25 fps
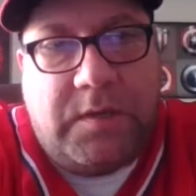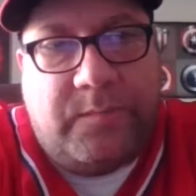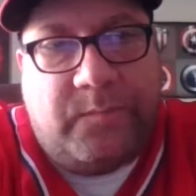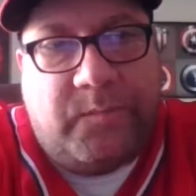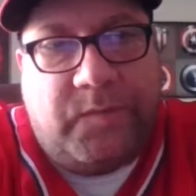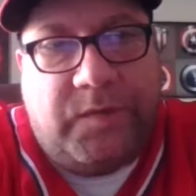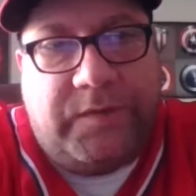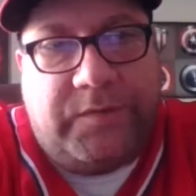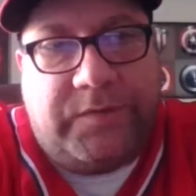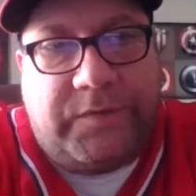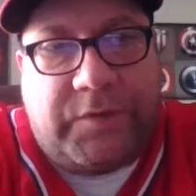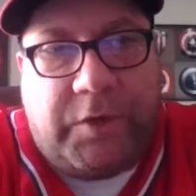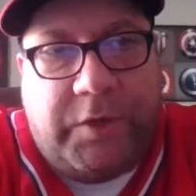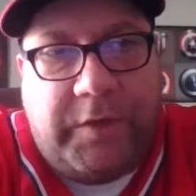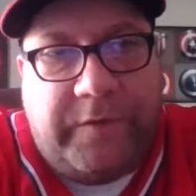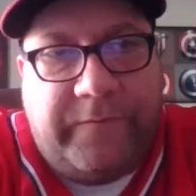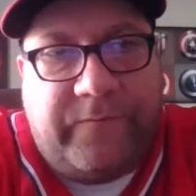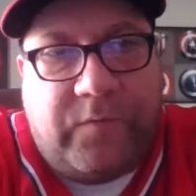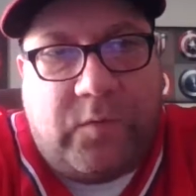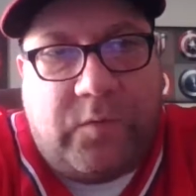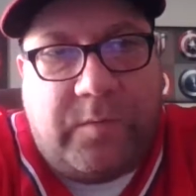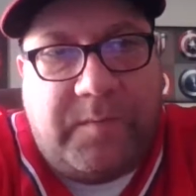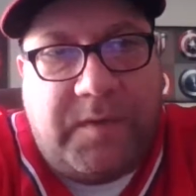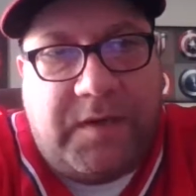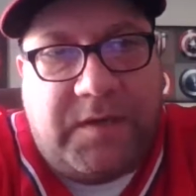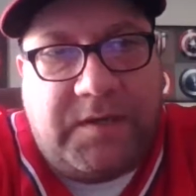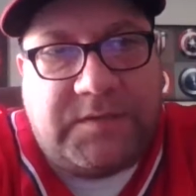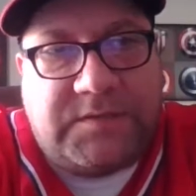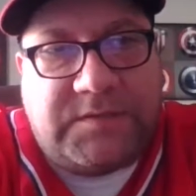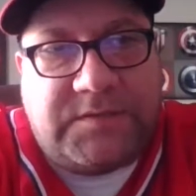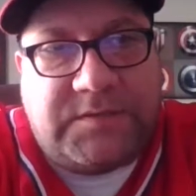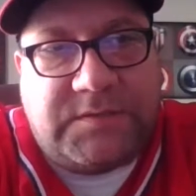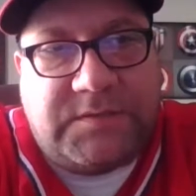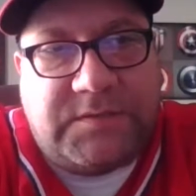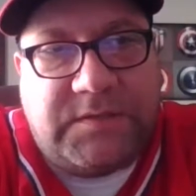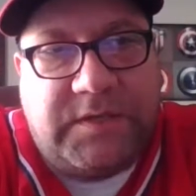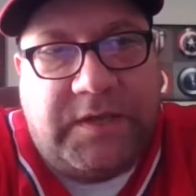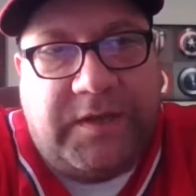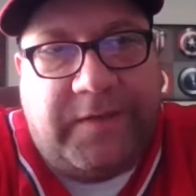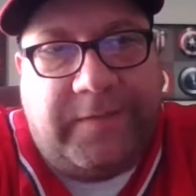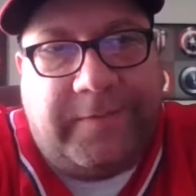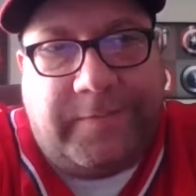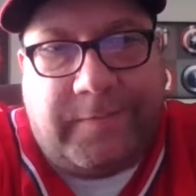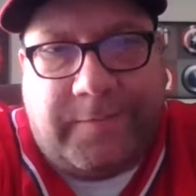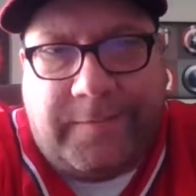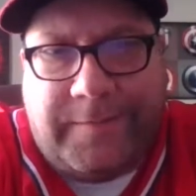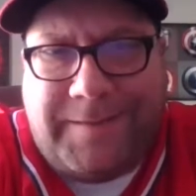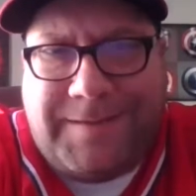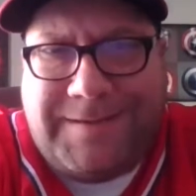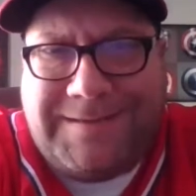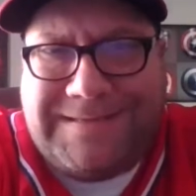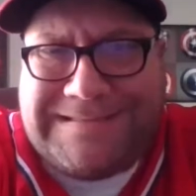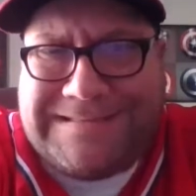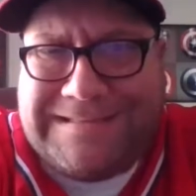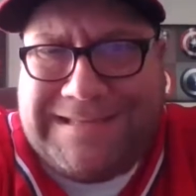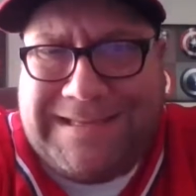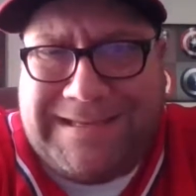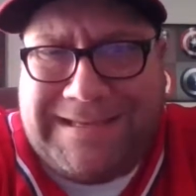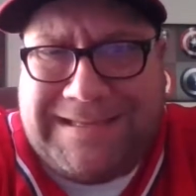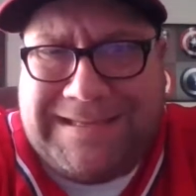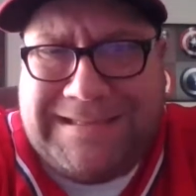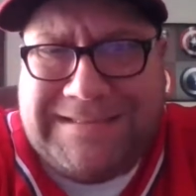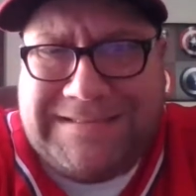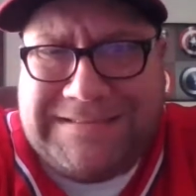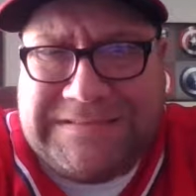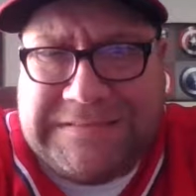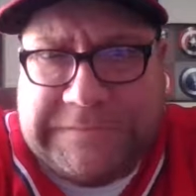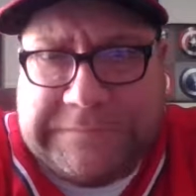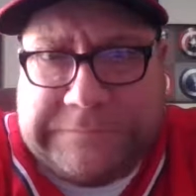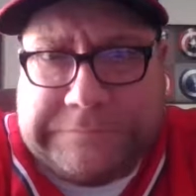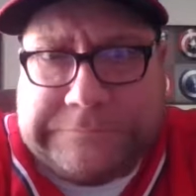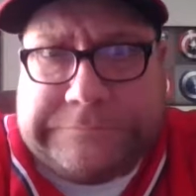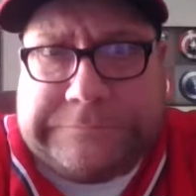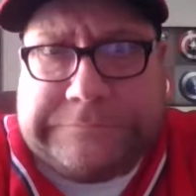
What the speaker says: But 34 minutes and 38 seconds.